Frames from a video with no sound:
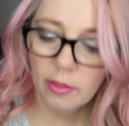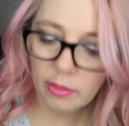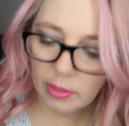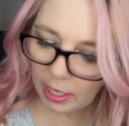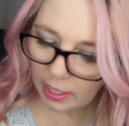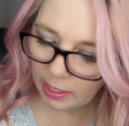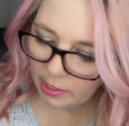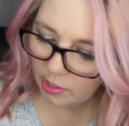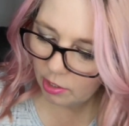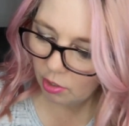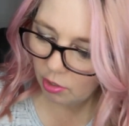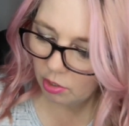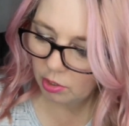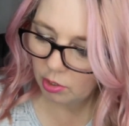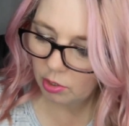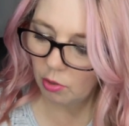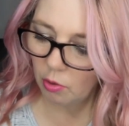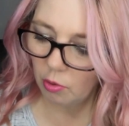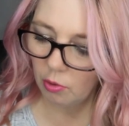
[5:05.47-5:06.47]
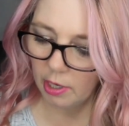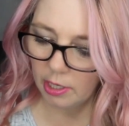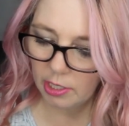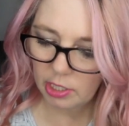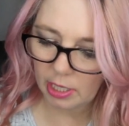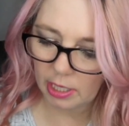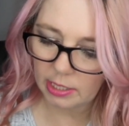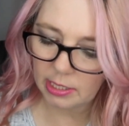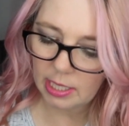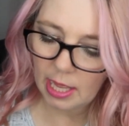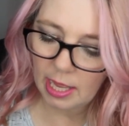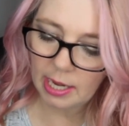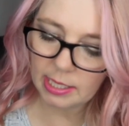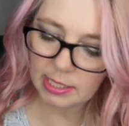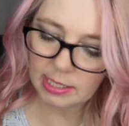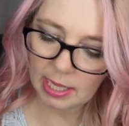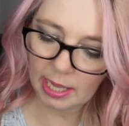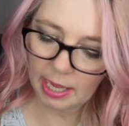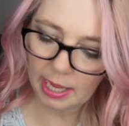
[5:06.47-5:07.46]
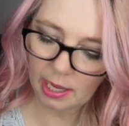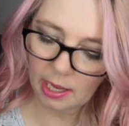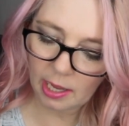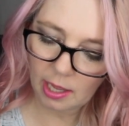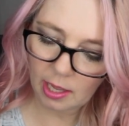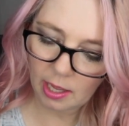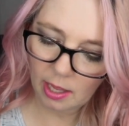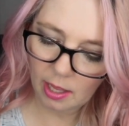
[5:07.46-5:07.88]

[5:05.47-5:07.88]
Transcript: that is gorgeous. And it's like,